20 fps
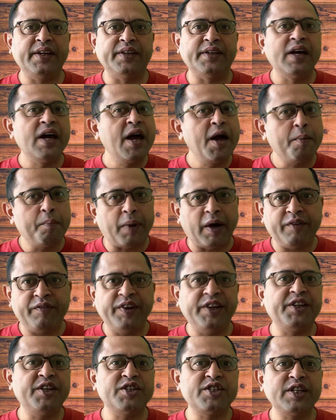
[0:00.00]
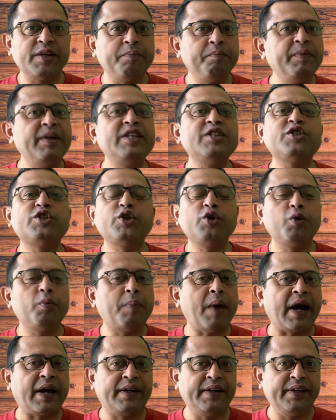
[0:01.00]
it by witnessing minuscule
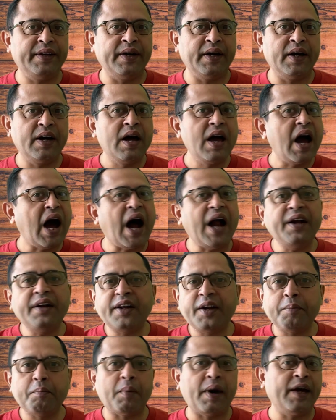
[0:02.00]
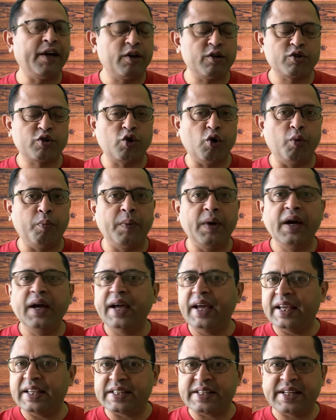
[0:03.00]
bacteria under a microscope
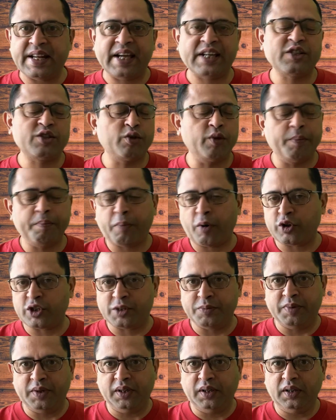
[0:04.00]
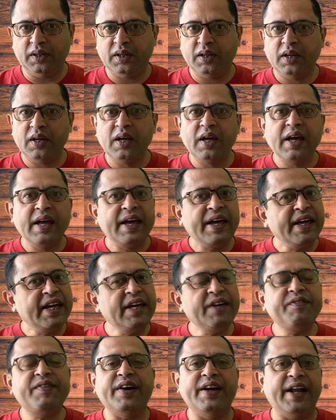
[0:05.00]
is next to impossible.
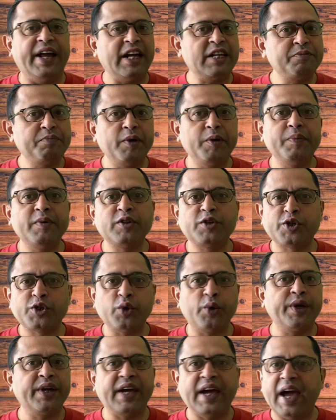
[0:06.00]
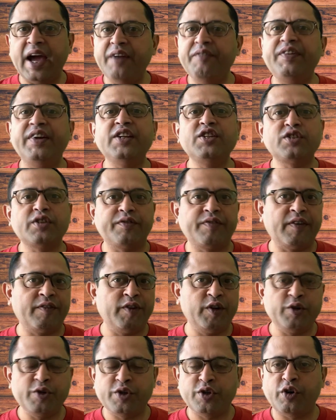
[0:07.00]
Even experiments showing evidence of
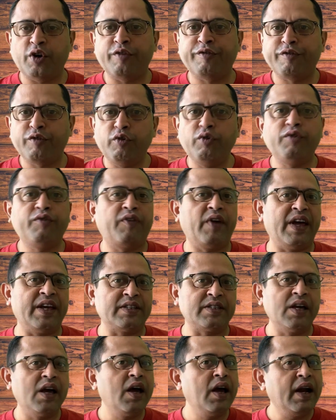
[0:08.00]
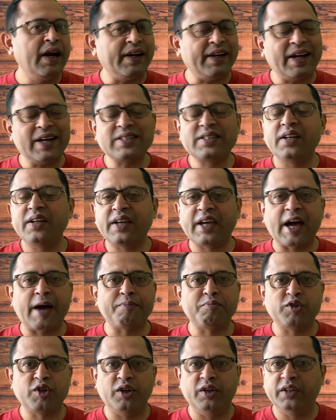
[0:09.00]
evolution on fruit flies doesn't
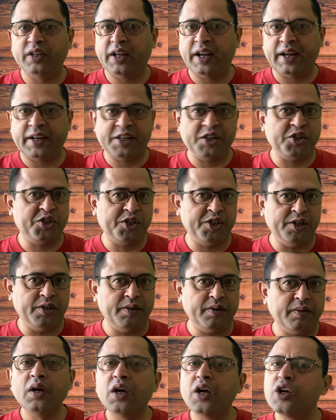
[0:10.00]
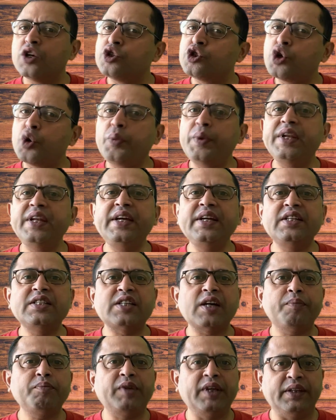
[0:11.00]
capture their attention. So we need
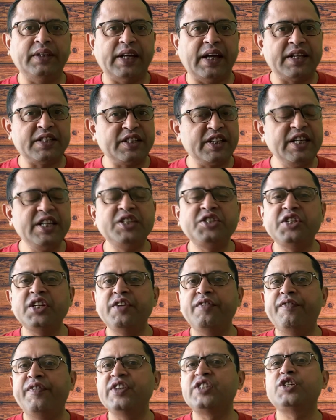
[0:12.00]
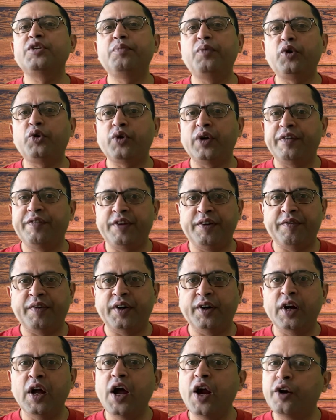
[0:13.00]
something that is easily visible to
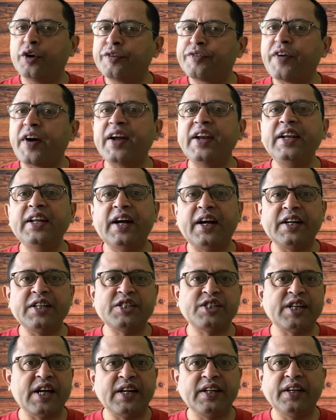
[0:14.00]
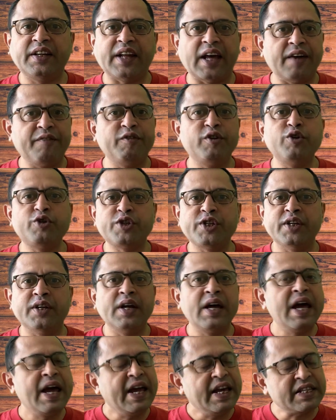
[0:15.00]
everyone to finally understand that
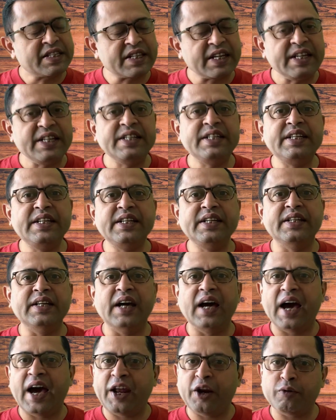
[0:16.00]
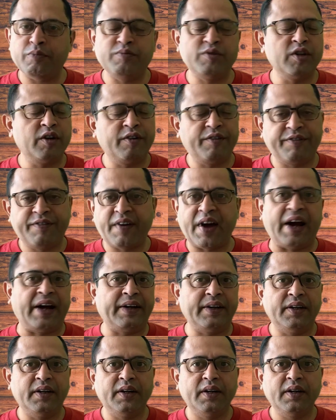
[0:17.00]
evolution is indeed an observed fact.